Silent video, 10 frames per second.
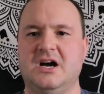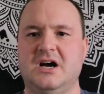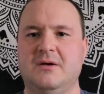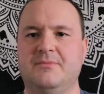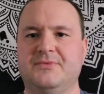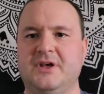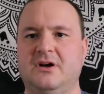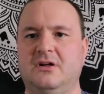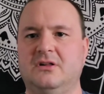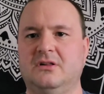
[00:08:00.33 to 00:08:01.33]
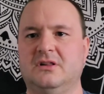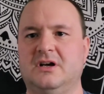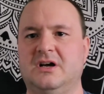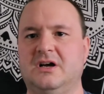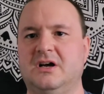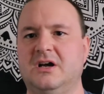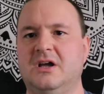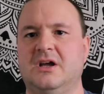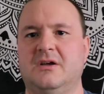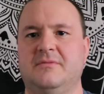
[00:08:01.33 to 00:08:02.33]
Um,
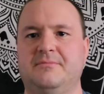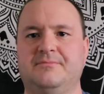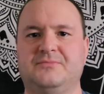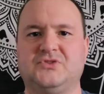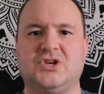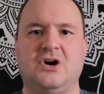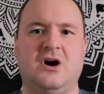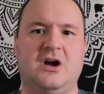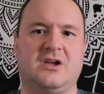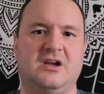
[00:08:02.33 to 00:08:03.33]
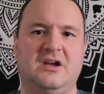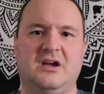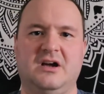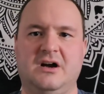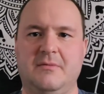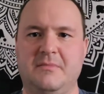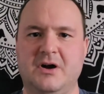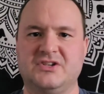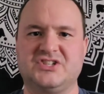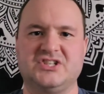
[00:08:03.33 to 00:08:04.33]
they'll talk
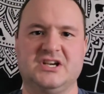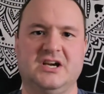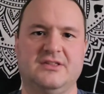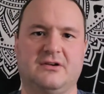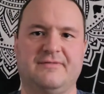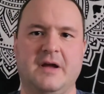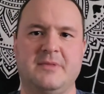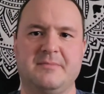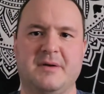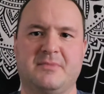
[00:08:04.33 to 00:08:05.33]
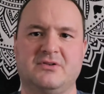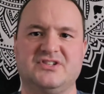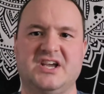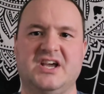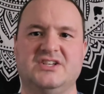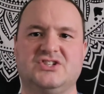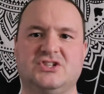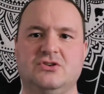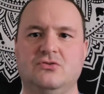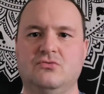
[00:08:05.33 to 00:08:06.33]
amongst uh, their family members as
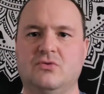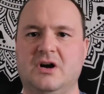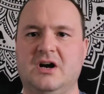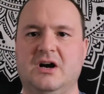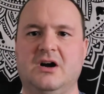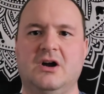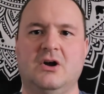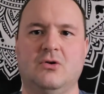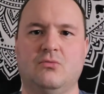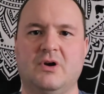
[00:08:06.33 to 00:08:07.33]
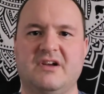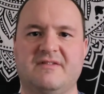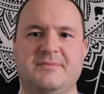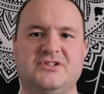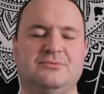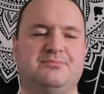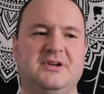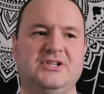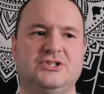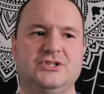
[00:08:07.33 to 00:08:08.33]
to uh, what
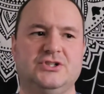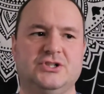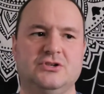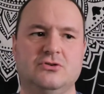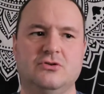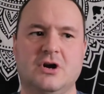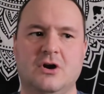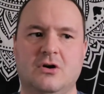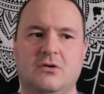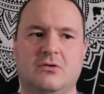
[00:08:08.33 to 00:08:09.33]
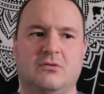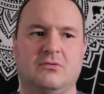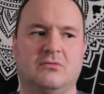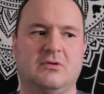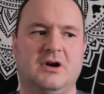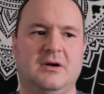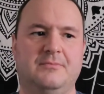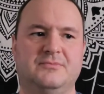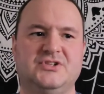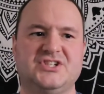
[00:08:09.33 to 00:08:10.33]
everybody should do or
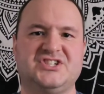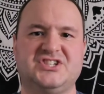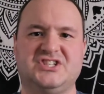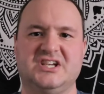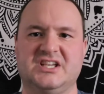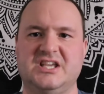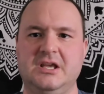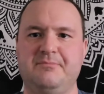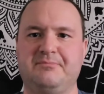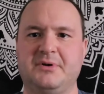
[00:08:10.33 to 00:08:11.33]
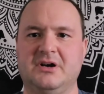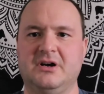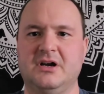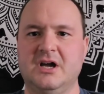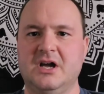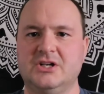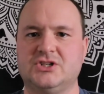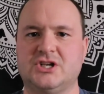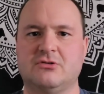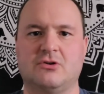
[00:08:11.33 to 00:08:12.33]
um, just to keep uh,
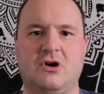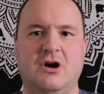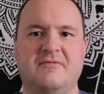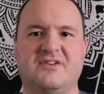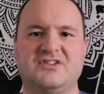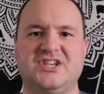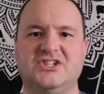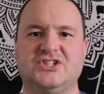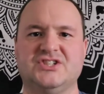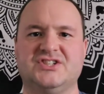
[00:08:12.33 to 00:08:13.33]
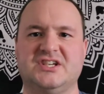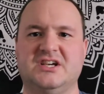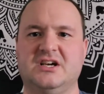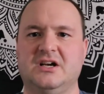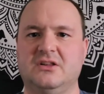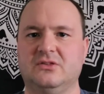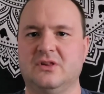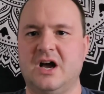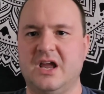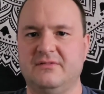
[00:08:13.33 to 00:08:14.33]
general conversations
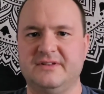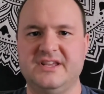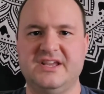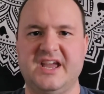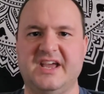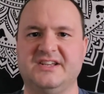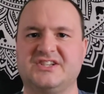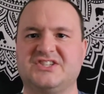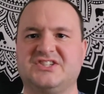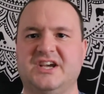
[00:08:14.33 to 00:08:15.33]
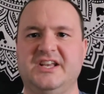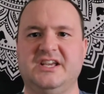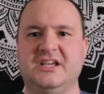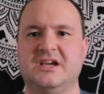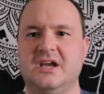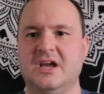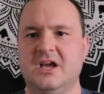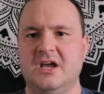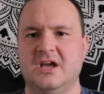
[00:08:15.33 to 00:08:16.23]
lively and exciting